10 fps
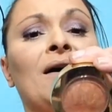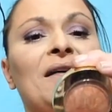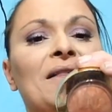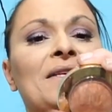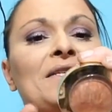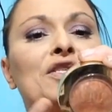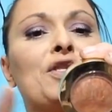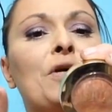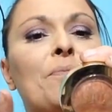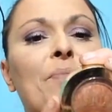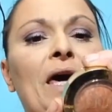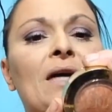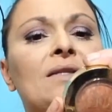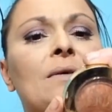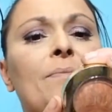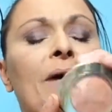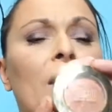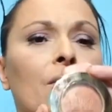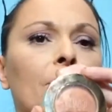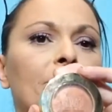this is their Baked
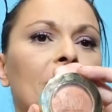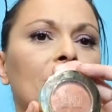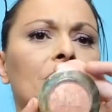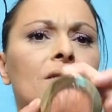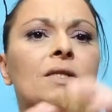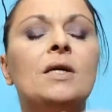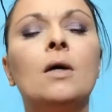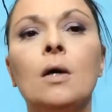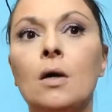Powder Blushes.